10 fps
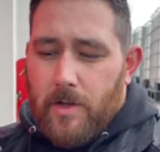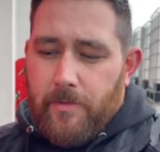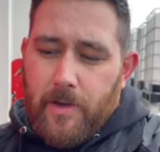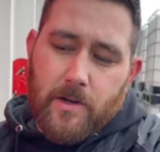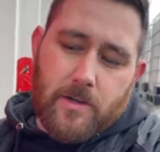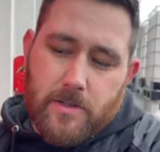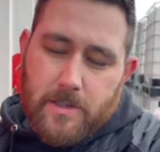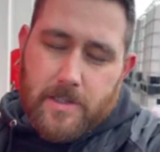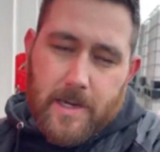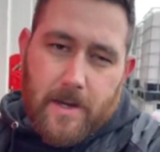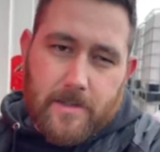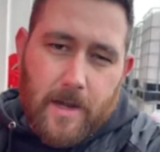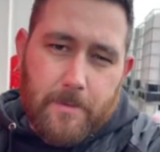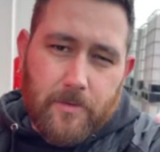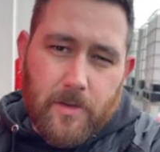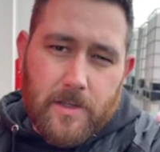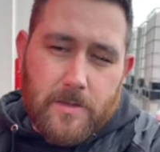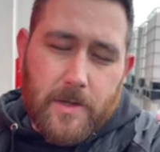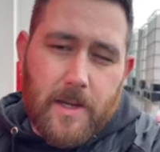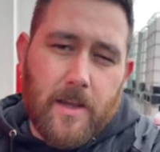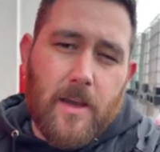figured just to stay on topic for this week,